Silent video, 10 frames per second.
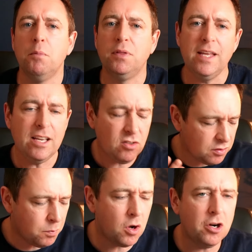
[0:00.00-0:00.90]
but these
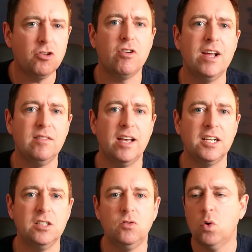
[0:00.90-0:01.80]
smaller
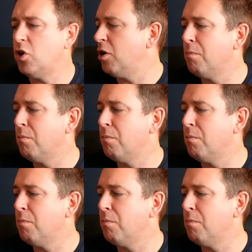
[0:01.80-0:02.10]
transactions or your